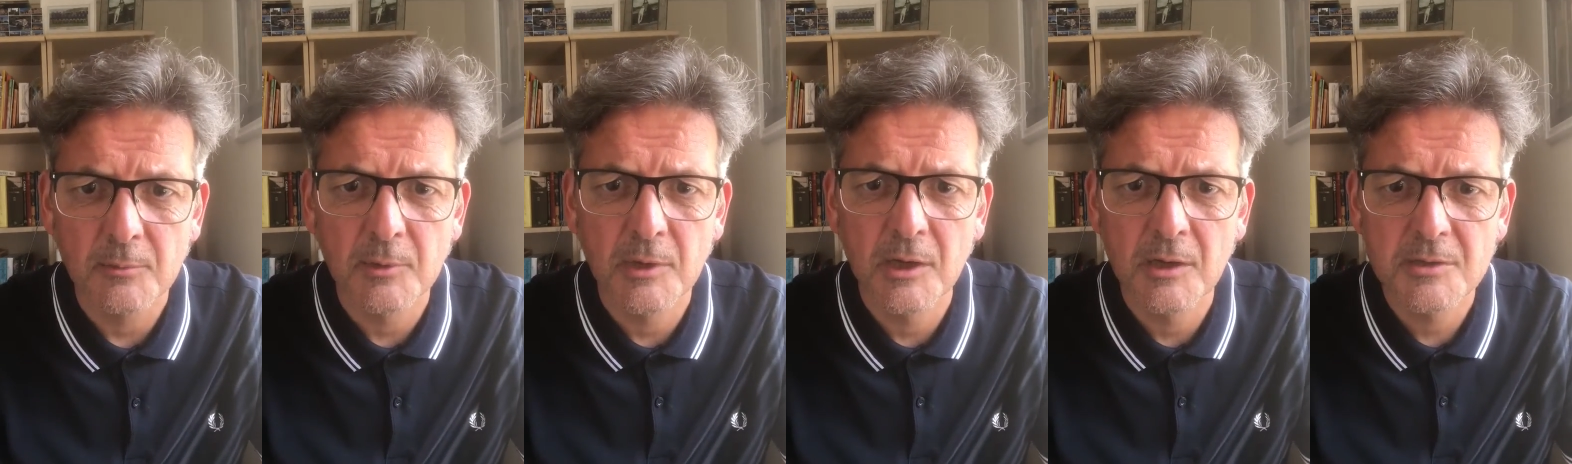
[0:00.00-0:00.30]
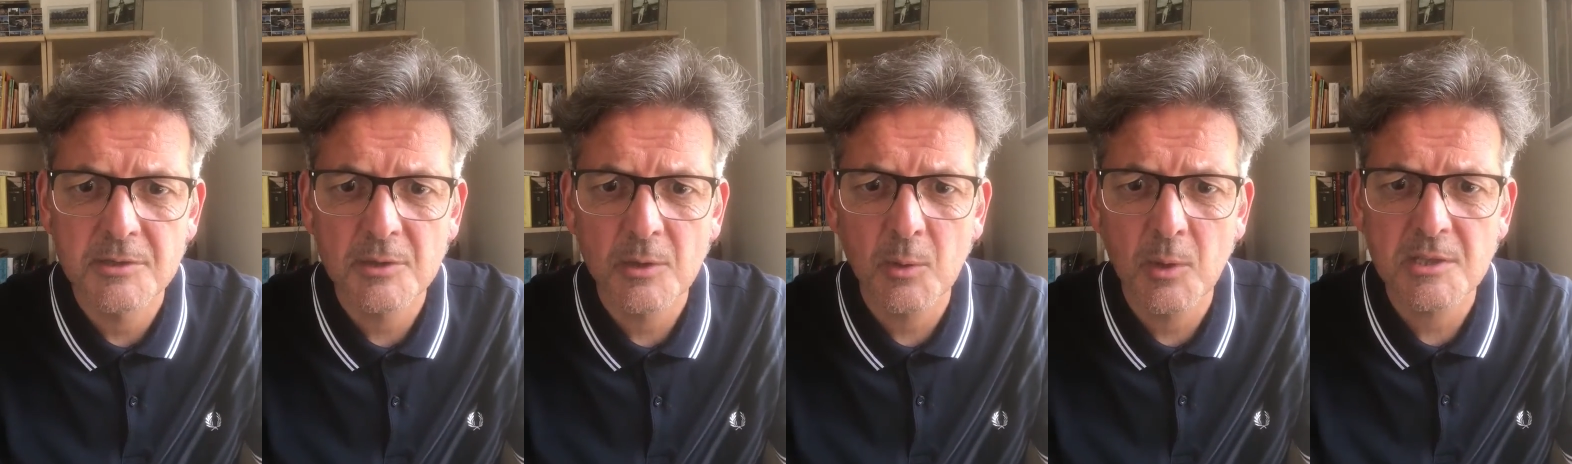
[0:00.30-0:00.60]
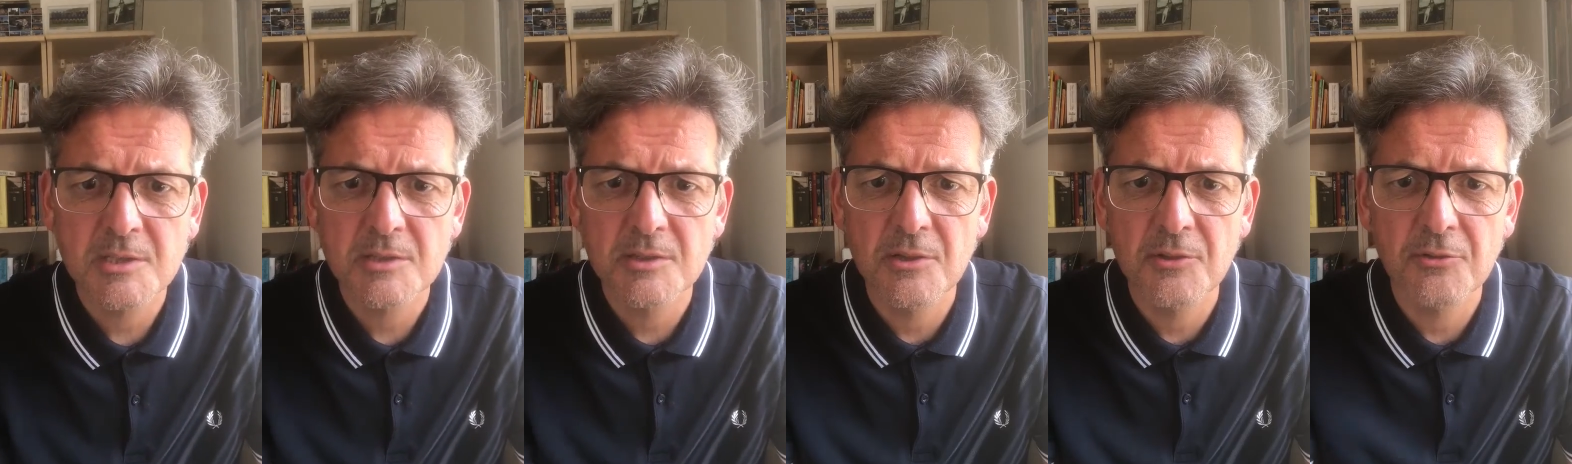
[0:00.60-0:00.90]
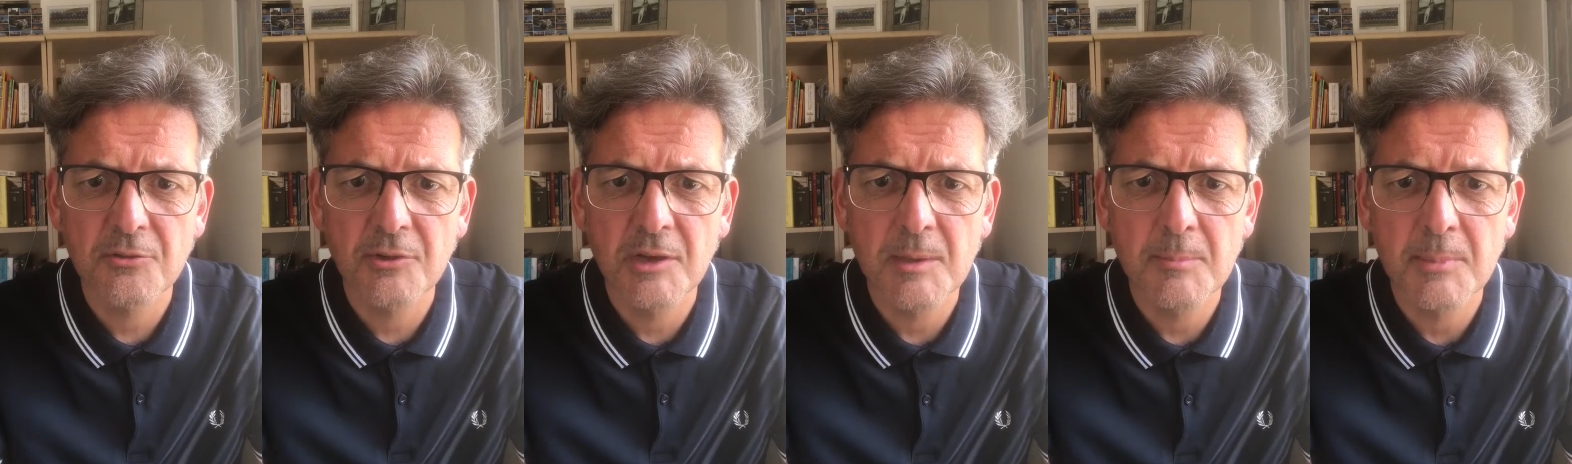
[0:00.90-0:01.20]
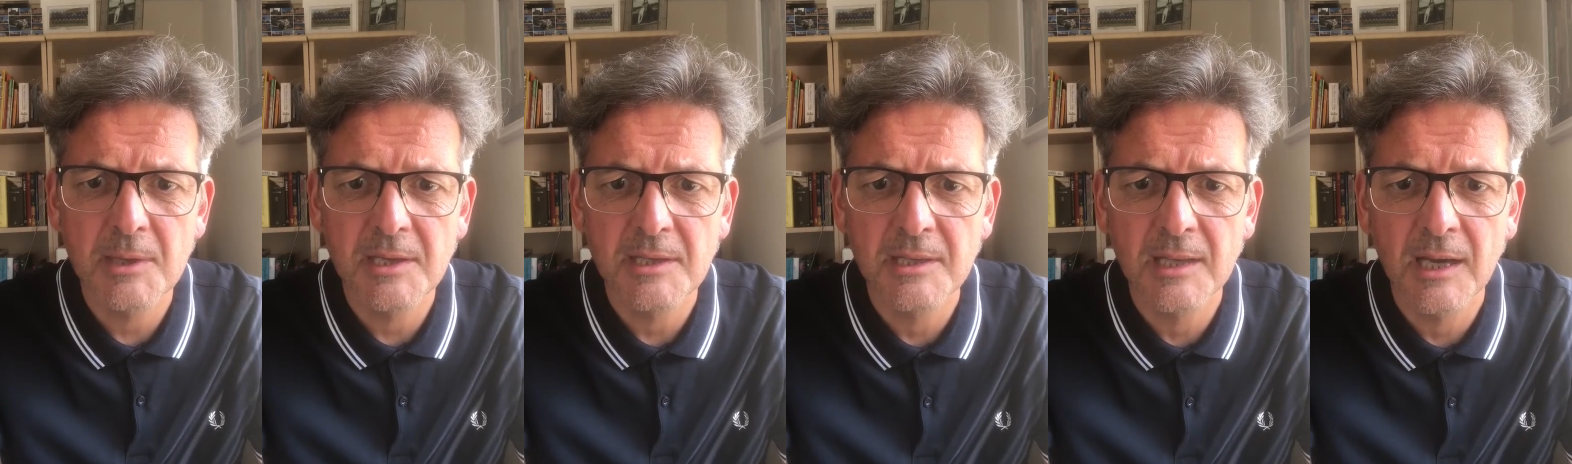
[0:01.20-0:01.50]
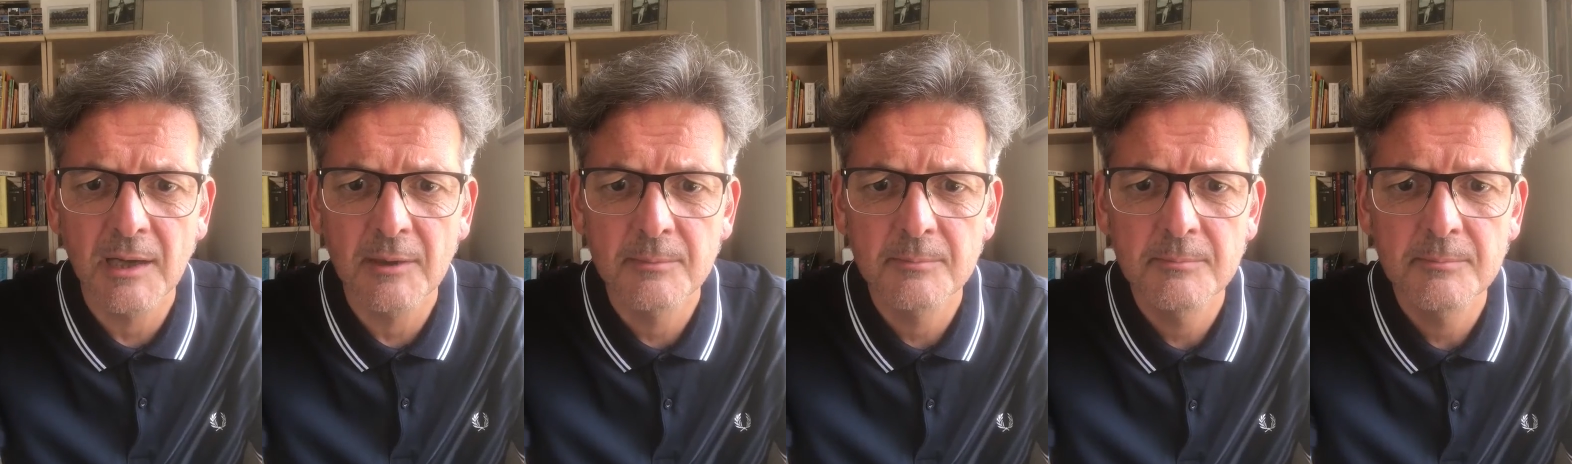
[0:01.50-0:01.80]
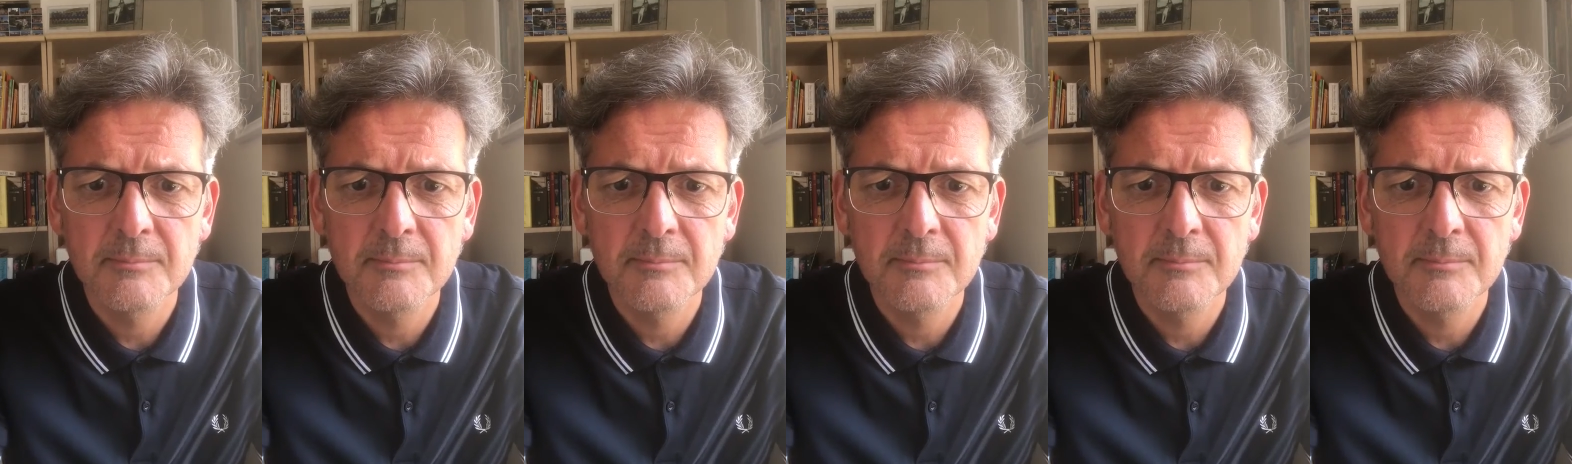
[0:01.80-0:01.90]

We'll go on to question 3B now.